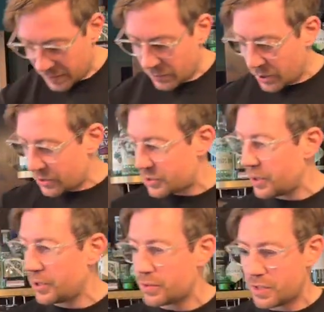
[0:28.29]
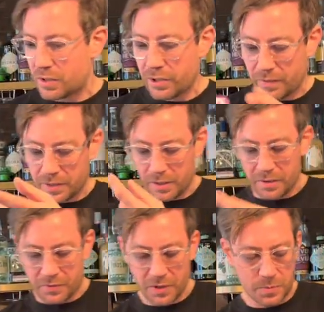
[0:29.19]
we're also going to use this lovely, lovely
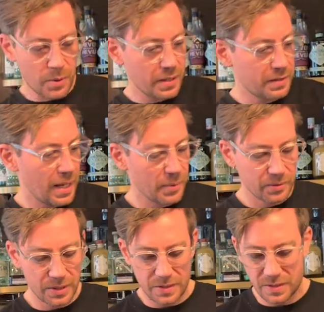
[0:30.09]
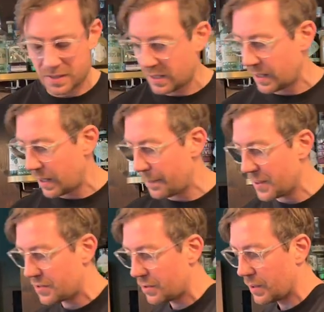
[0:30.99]
French product, Amaryse. It's a
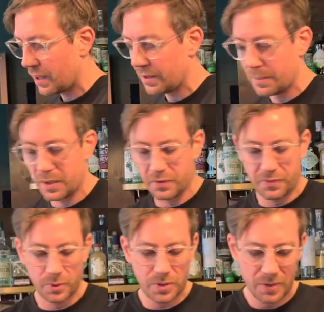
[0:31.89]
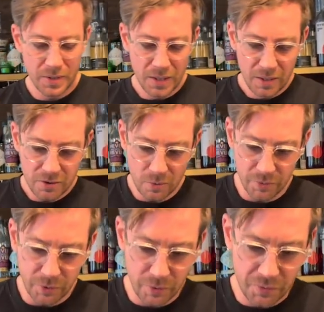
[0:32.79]
bitter with a little bit of fruit. So we'll
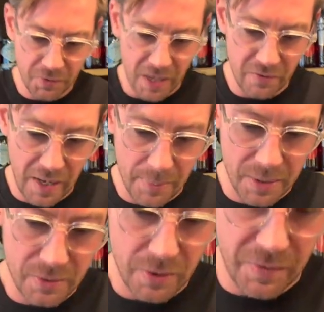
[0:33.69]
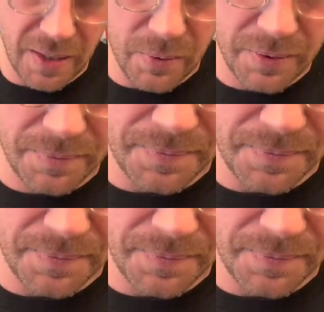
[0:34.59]
do 5 mL of that one.